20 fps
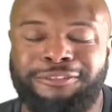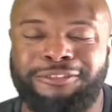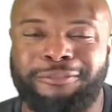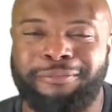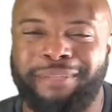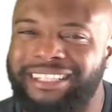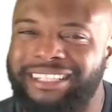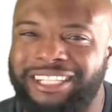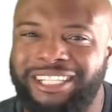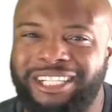from
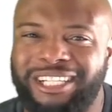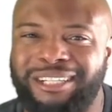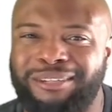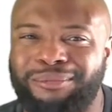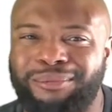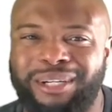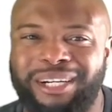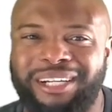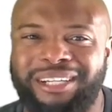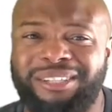Ethereum,
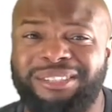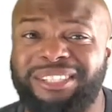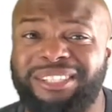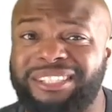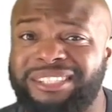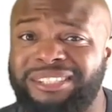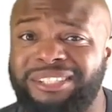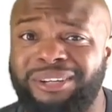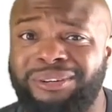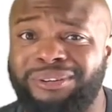where you
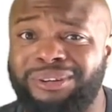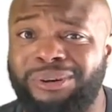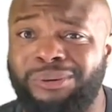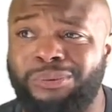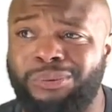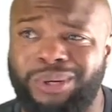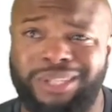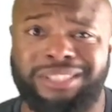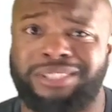just don't know what's